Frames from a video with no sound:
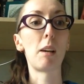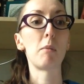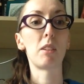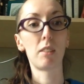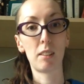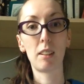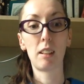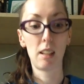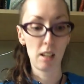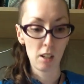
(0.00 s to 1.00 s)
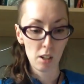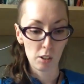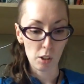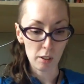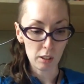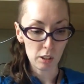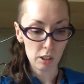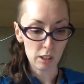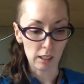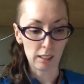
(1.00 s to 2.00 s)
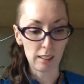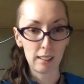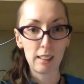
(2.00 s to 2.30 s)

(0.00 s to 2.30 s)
I'm just going along.